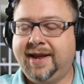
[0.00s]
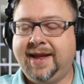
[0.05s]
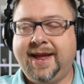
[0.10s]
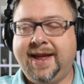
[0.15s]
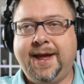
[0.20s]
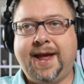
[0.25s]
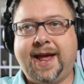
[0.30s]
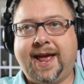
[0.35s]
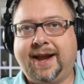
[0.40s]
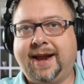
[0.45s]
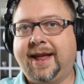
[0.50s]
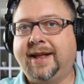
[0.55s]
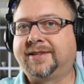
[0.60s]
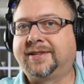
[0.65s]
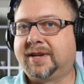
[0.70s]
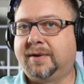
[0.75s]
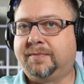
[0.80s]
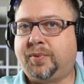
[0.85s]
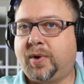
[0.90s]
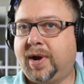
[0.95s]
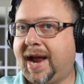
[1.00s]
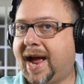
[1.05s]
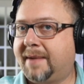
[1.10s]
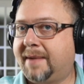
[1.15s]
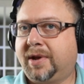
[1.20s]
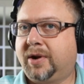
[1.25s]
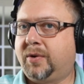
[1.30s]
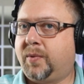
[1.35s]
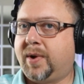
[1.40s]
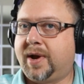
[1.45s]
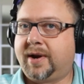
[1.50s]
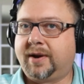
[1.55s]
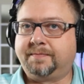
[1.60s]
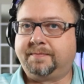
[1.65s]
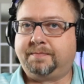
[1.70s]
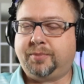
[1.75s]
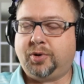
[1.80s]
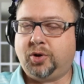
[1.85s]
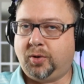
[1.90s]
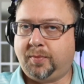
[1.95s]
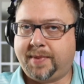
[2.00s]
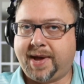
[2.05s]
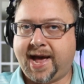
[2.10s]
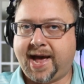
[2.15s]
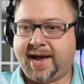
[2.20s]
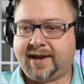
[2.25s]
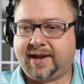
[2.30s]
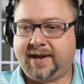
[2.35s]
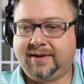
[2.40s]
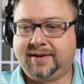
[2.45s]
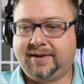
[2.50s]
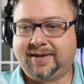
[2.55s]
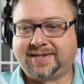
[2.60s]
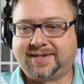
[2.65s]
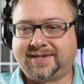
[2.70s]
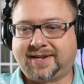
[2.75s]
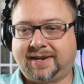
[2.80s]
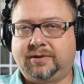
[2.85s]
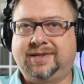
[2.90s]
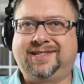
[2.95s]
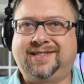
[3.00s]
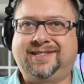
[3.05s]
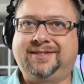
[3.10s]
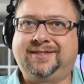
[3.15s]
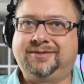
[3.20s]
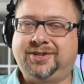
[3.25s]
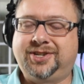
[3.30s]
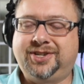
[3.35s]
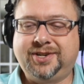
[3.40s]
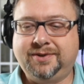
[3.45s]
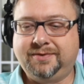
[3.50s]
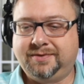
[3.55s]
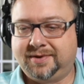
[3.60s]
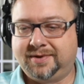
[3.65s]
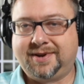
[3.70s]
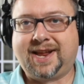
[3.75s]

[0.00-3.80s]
And at some point, I'm going to want to pull back because, oh, shoot.